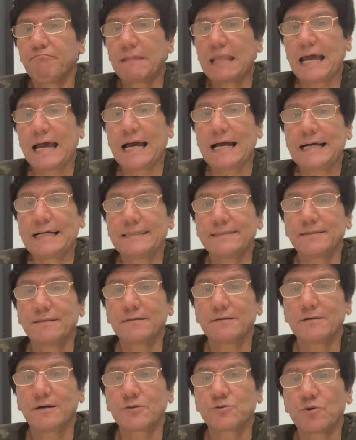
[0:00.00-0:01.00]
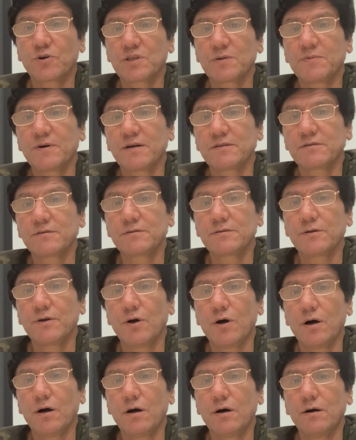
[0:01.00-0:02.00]
and I talked
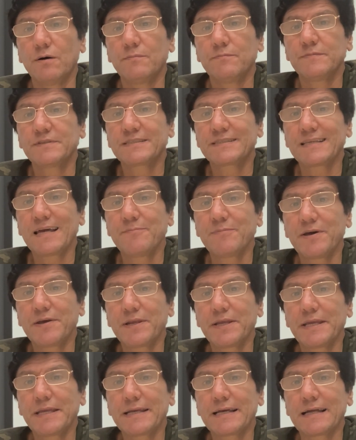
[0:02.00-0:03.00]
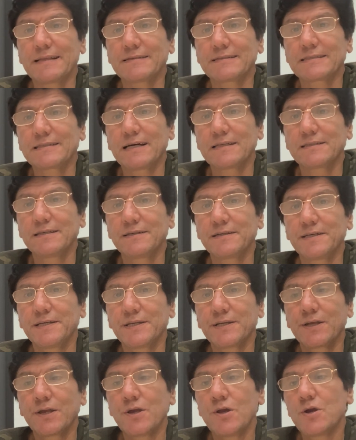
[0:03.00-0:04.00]
about stammering and
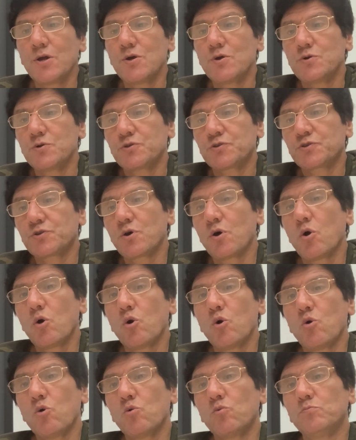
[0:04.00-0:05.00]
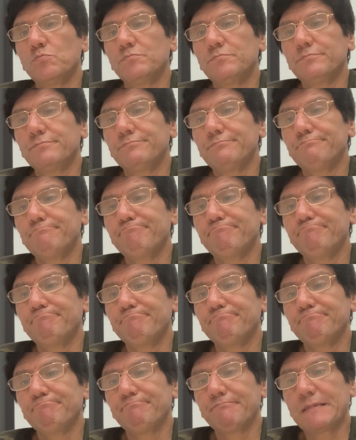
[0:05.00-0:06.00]
stuttering. So
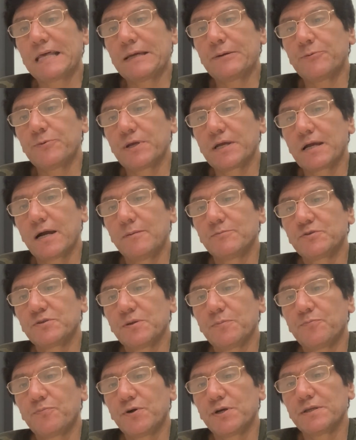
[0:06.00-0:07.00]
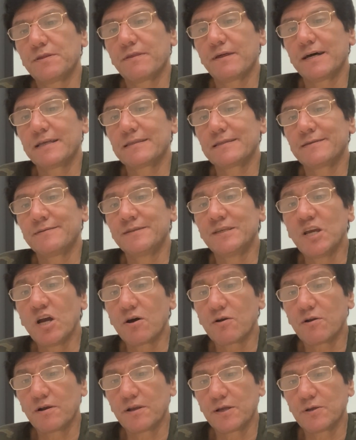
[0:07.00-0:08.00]
we come to the point that
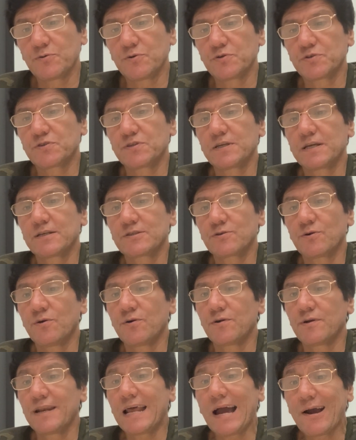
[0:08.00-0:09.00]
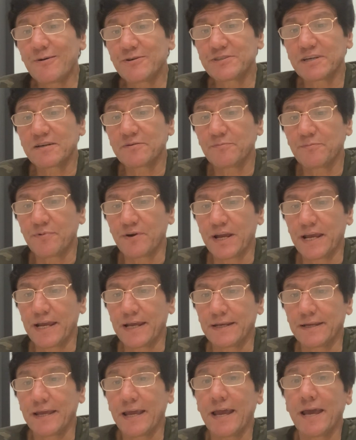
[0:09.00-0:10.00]
neurolinguistics, or language and
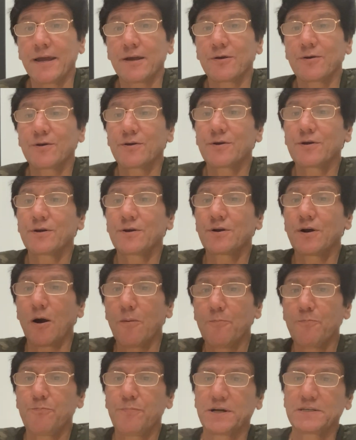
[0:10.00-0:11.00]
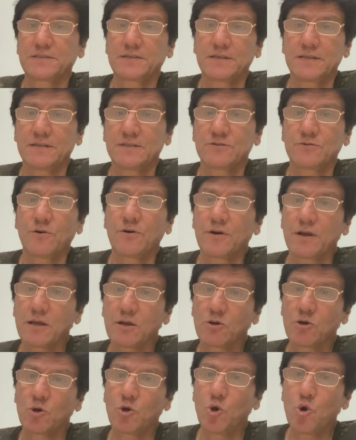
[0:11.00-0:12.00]
brain, encompasses or
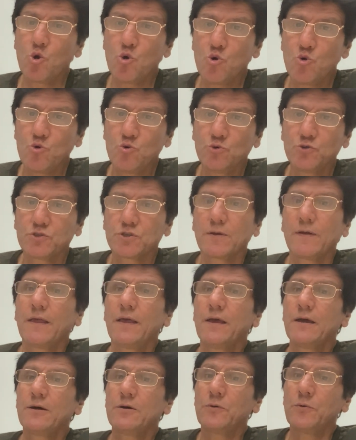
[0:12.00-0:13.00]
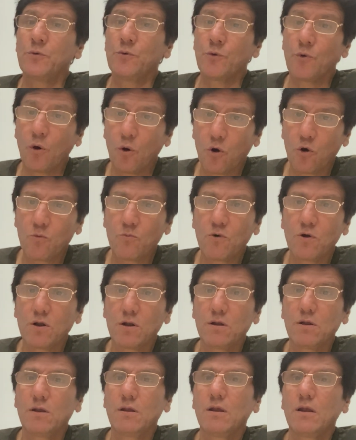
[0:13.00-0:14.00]
includes
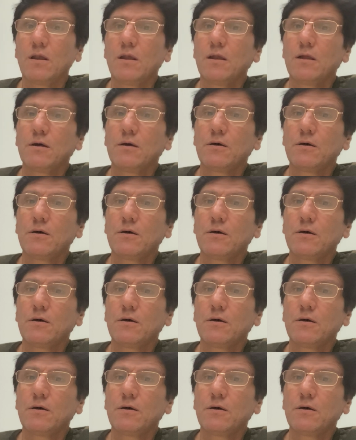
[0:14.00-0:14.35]
normal